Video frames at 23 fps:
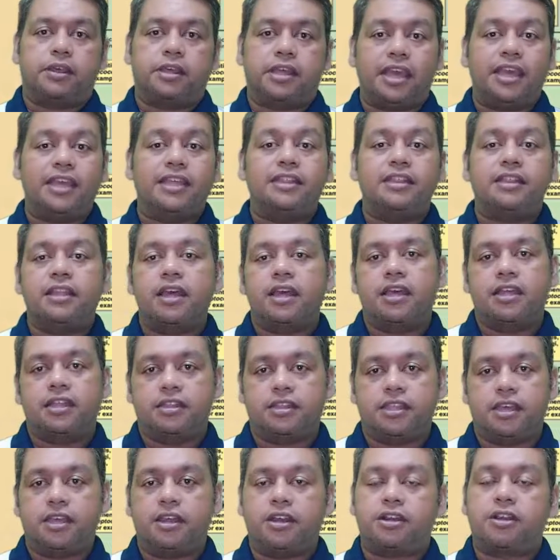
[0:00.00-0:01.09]
gain
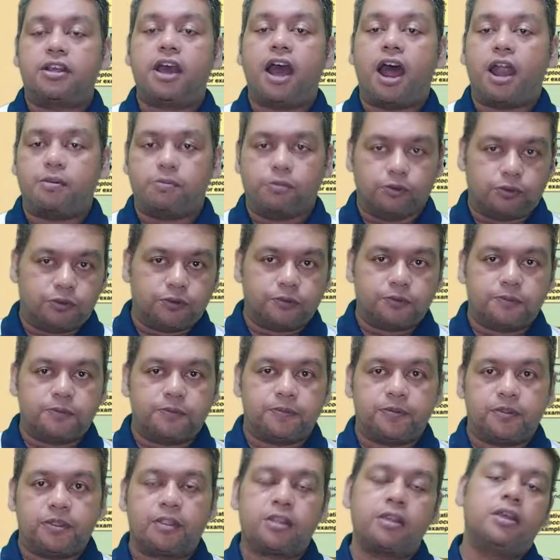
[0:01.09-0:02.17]
their carbon.
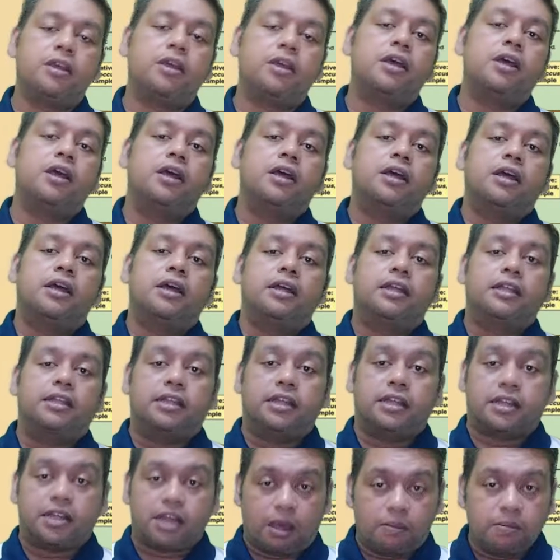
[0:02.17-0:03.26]

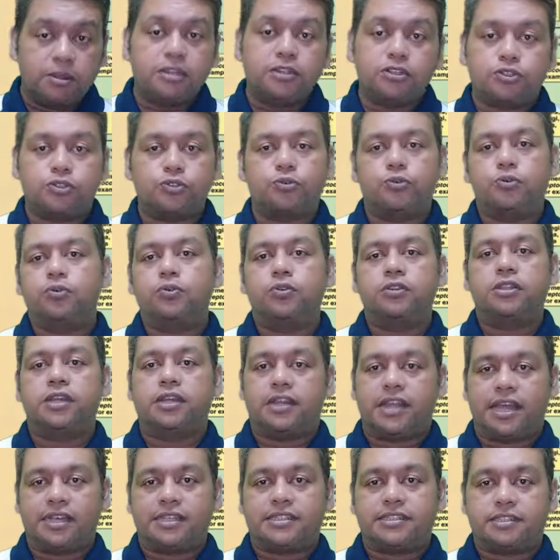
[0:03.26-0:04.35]
Coming to the
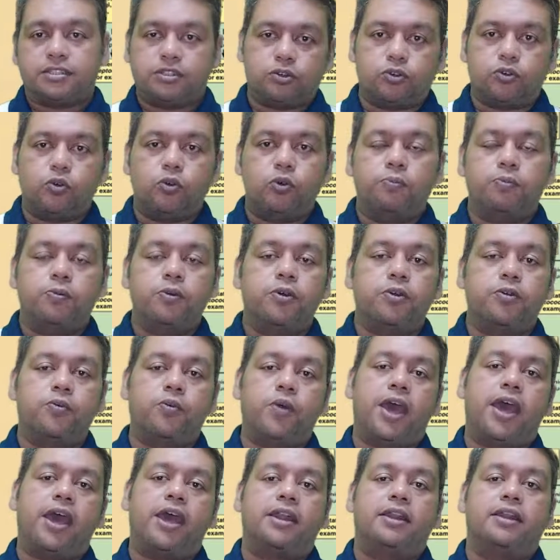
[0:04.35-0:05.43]
next group,
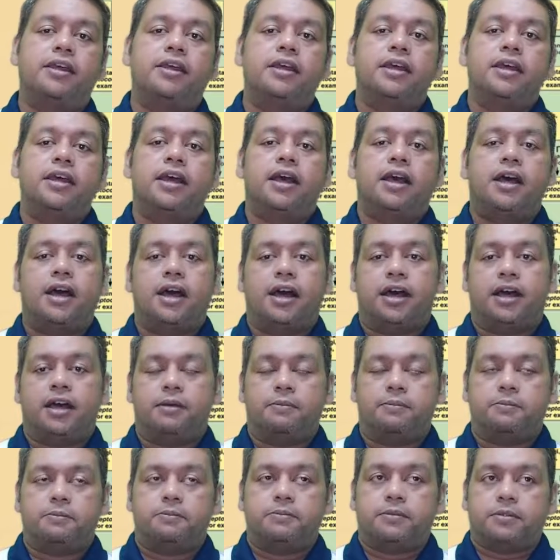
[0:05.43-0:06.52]
where
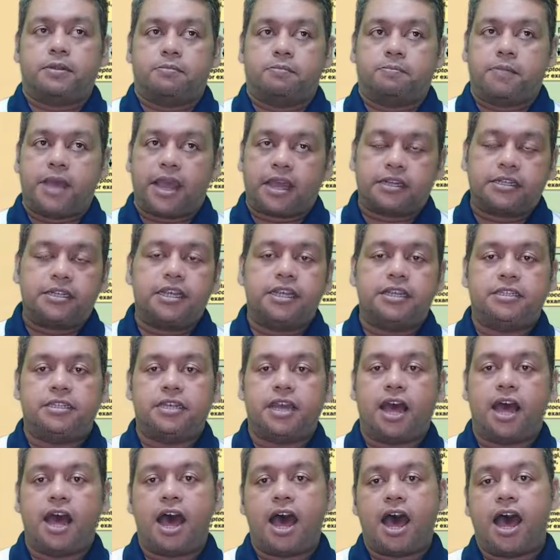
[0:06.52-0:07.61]
bacteria
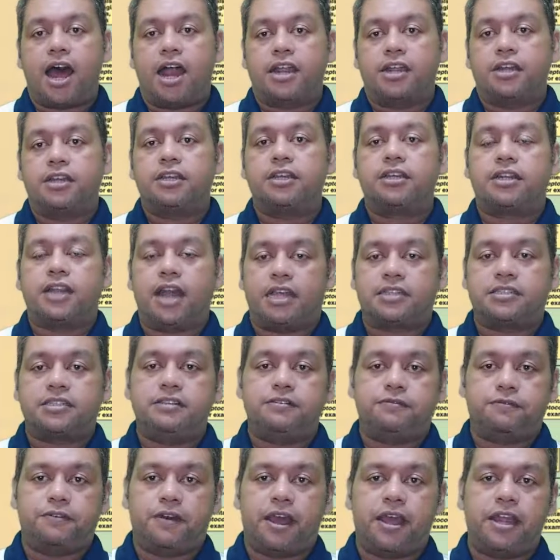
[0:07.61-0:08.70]
are
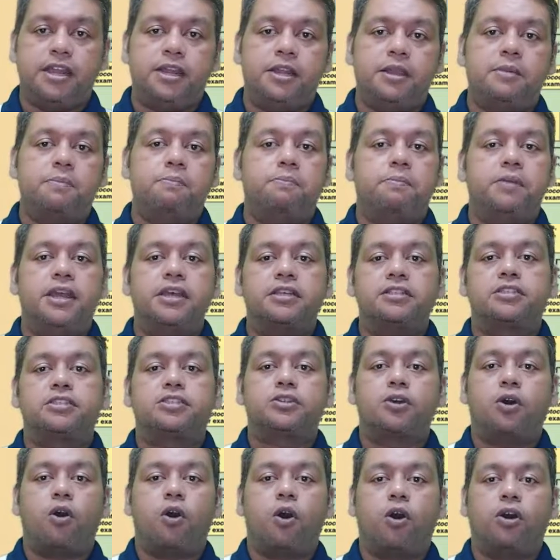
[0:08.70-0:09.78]
classified
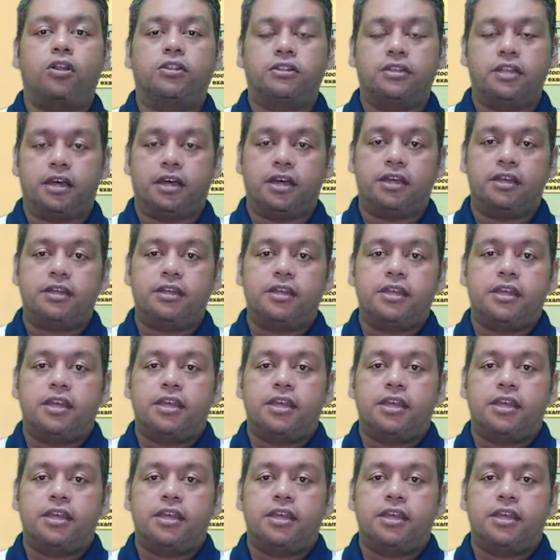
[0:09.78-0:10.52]
based on the